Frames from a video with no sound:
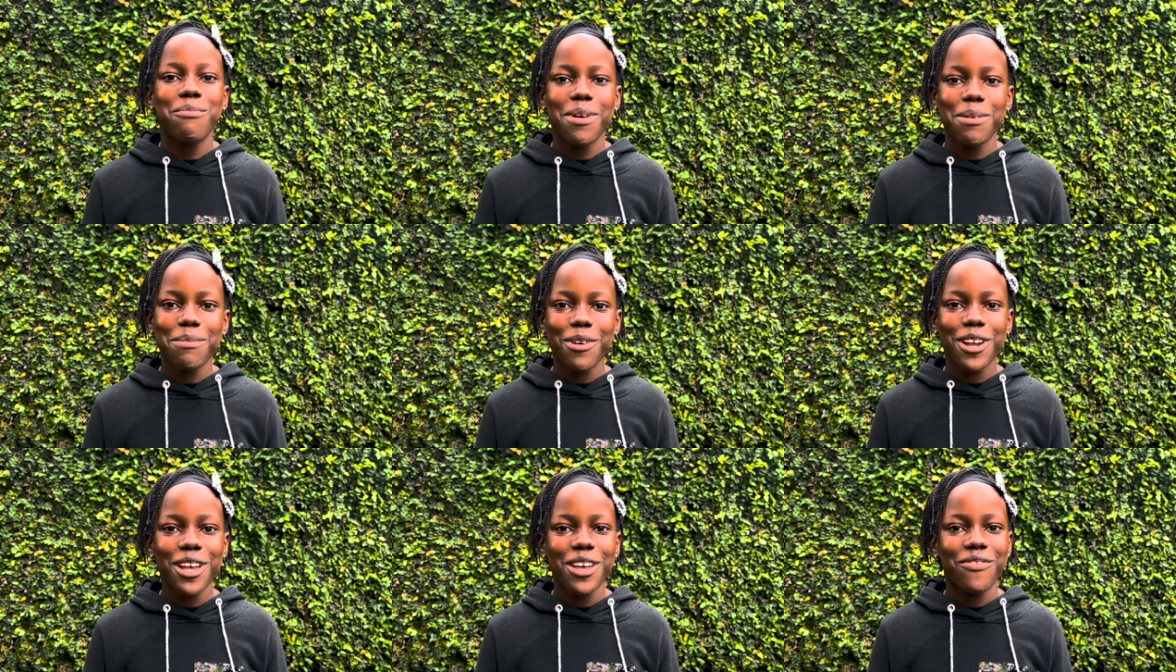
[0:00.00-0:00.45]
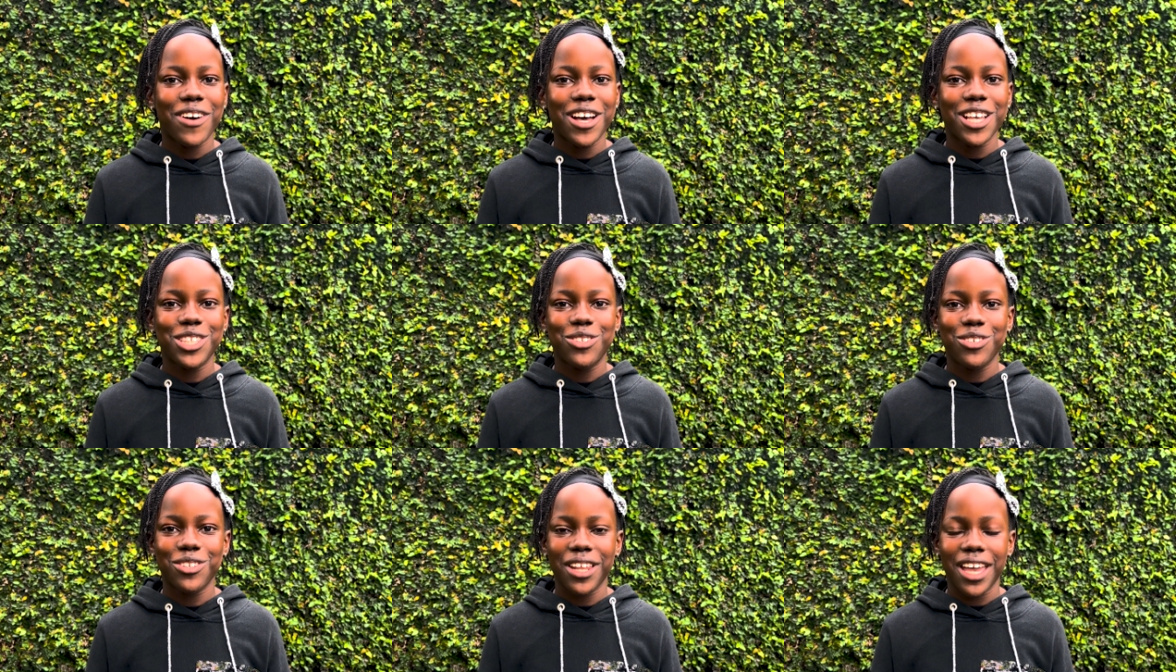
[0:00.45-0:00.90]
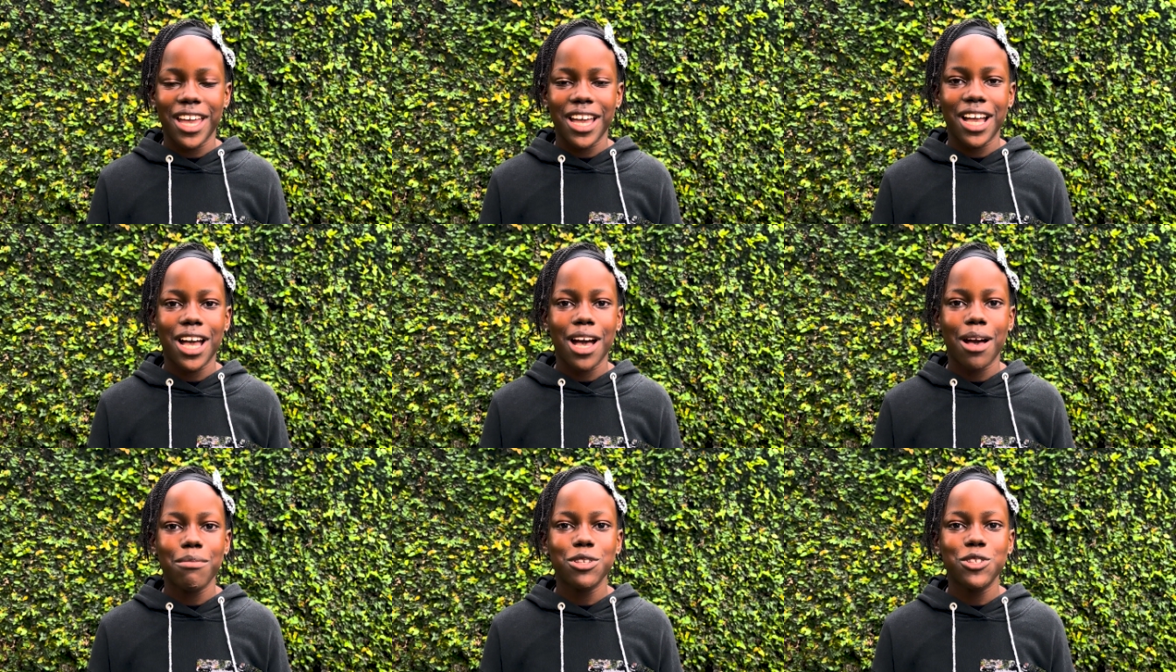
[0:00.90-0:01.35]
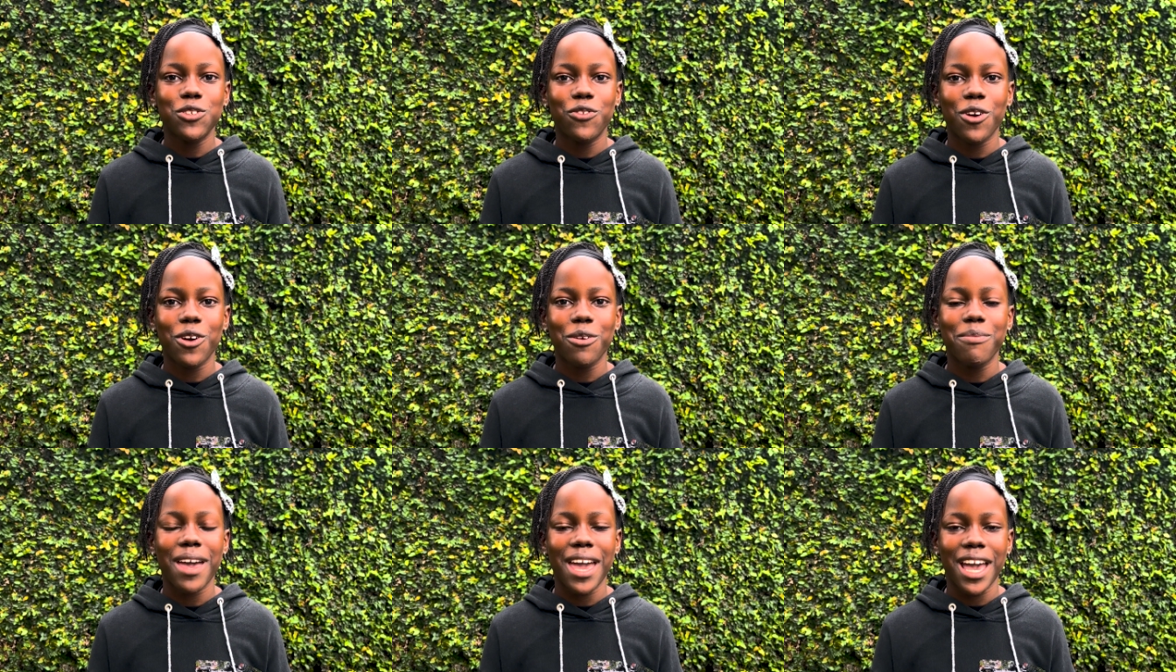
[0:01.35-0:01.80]
memory verse today comes
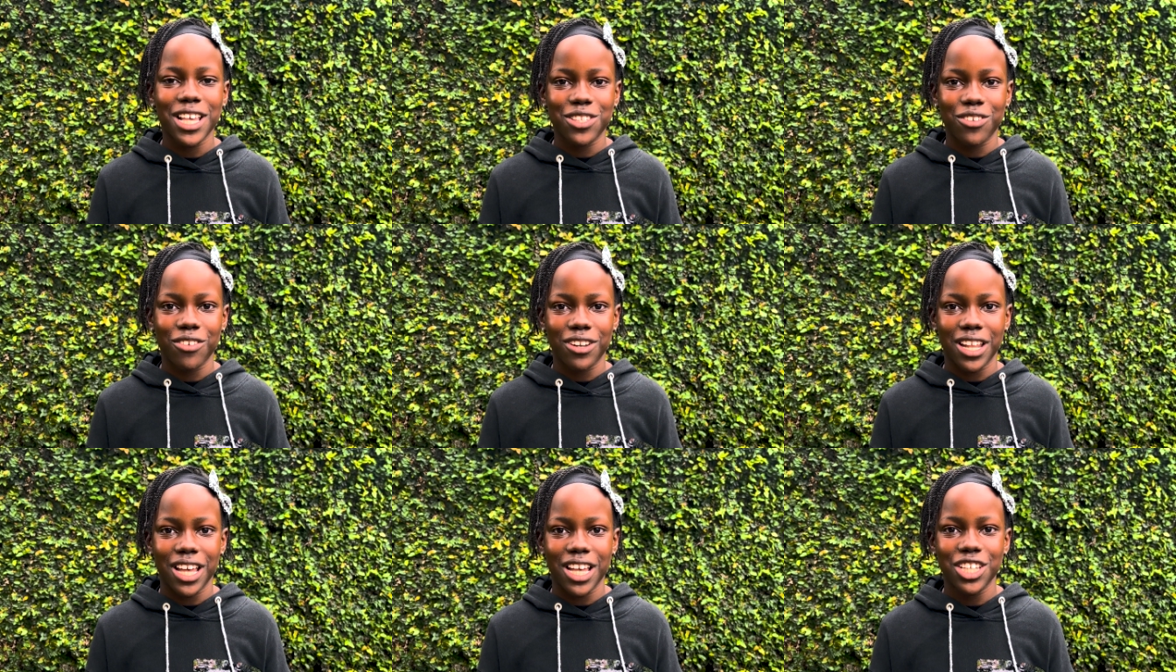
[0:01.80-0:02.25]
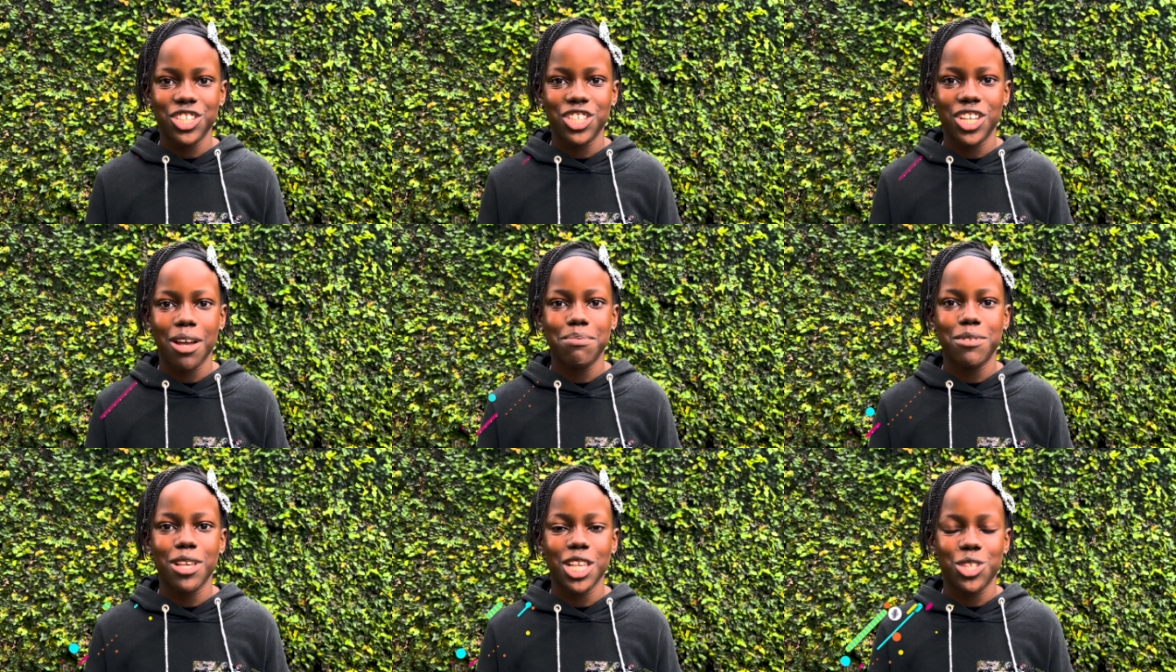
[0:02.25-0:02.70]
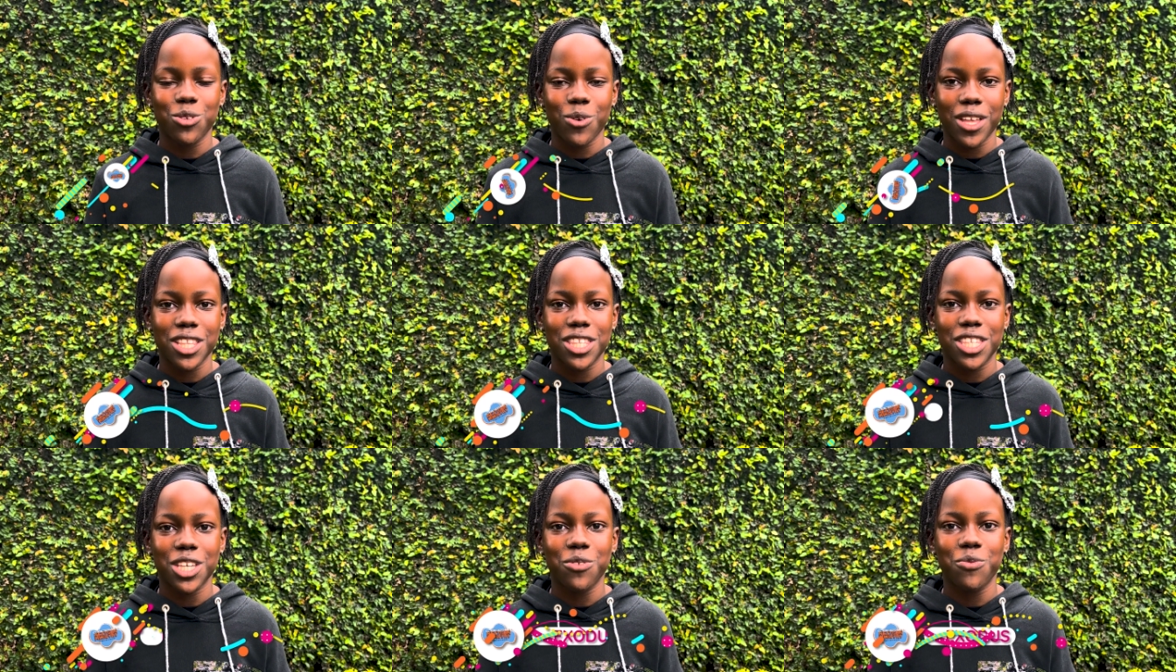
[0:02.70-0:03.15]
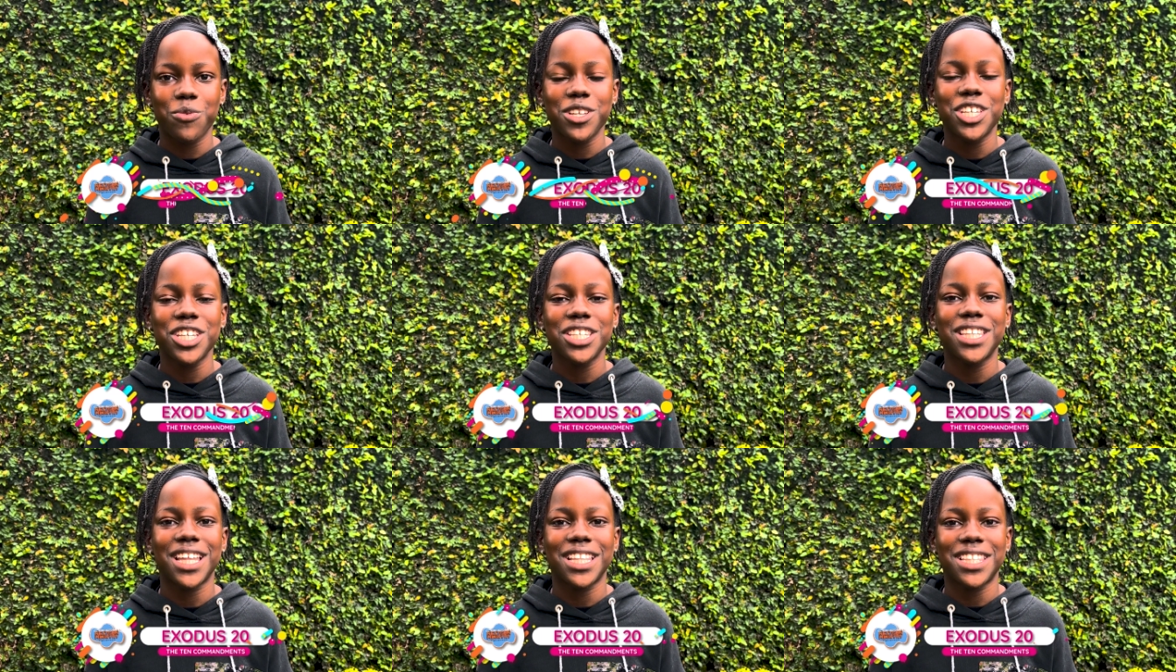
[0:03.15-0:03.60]
from Exodus chapter 20,
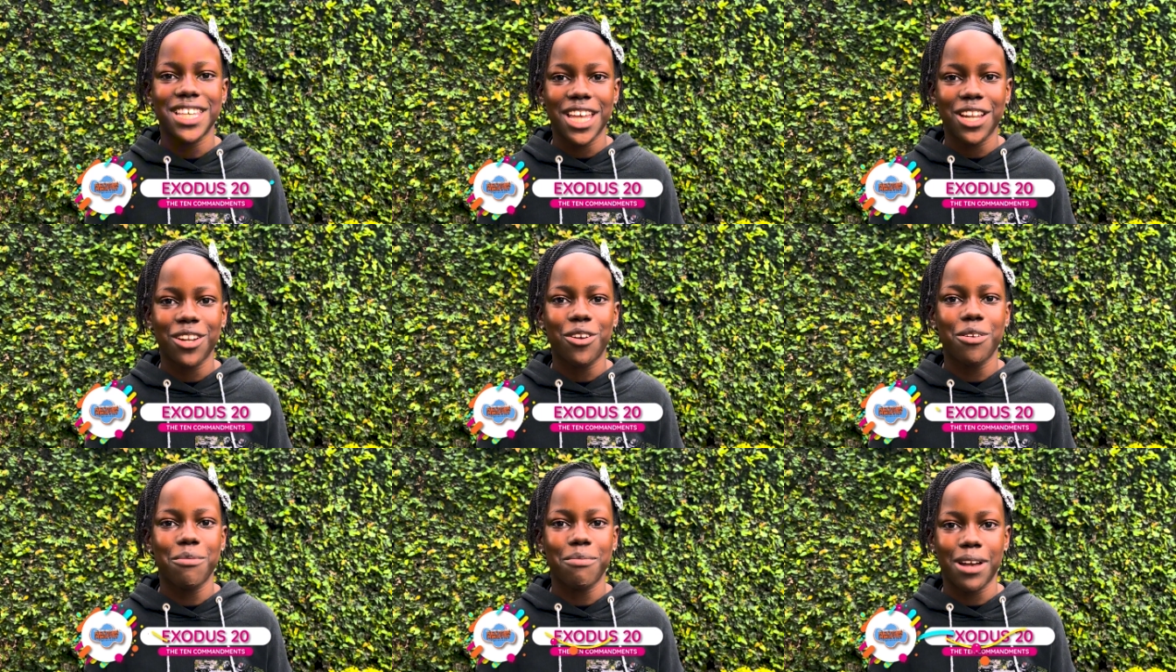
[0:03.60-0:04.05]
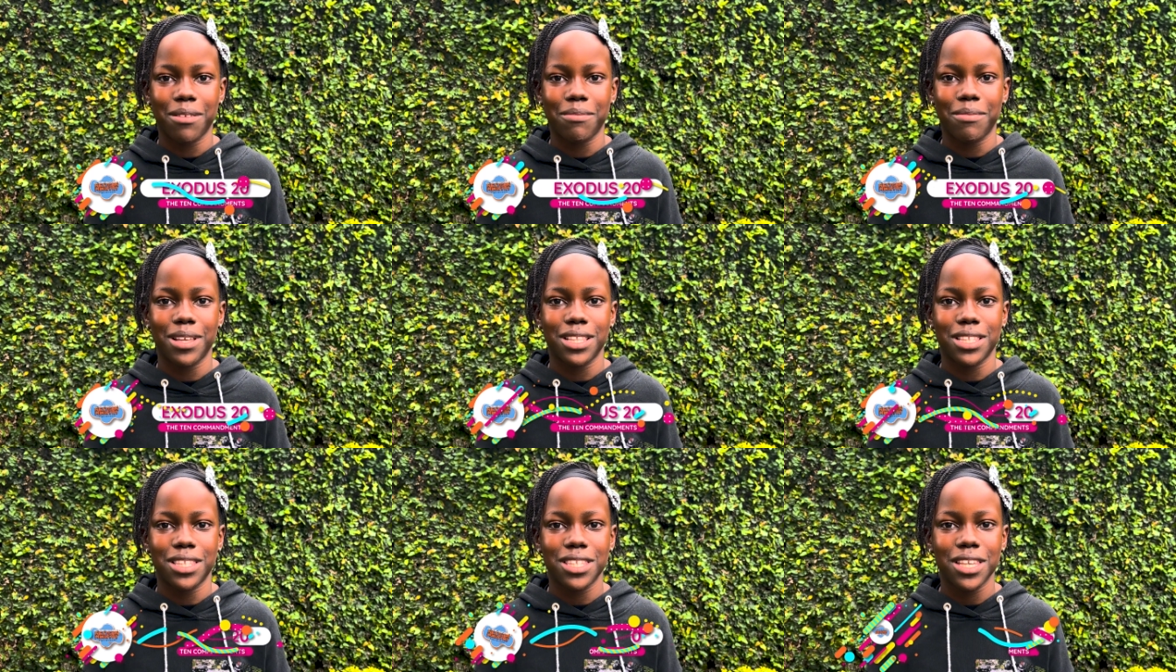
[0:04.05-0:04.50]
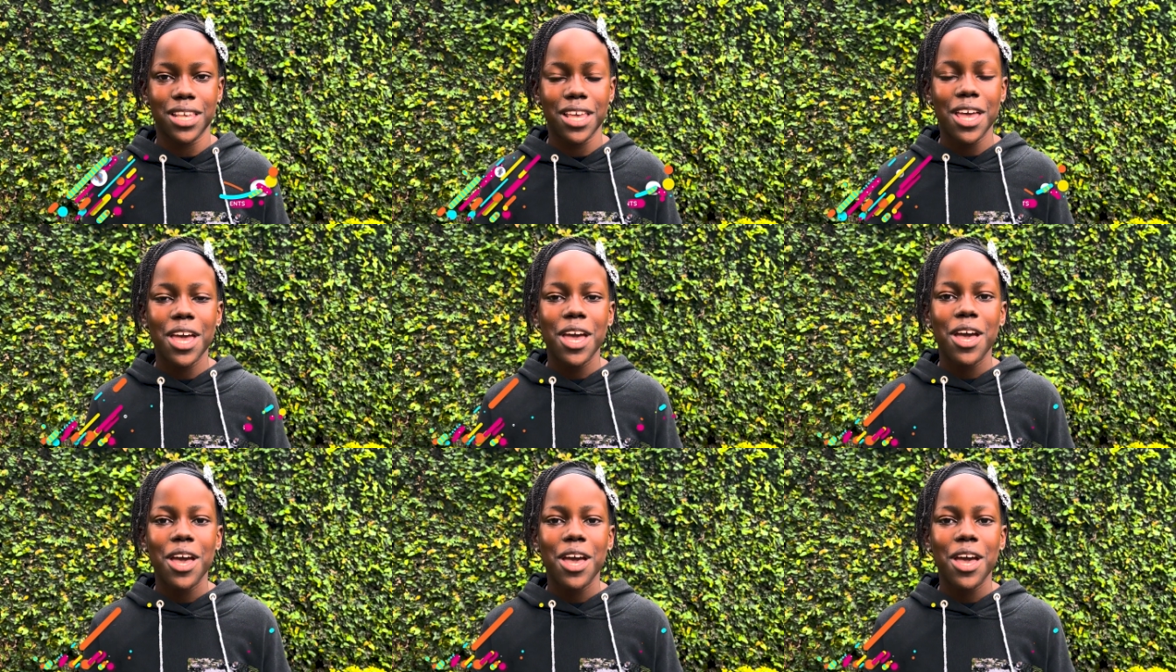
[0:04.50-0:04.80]
which is the Ten Commandments.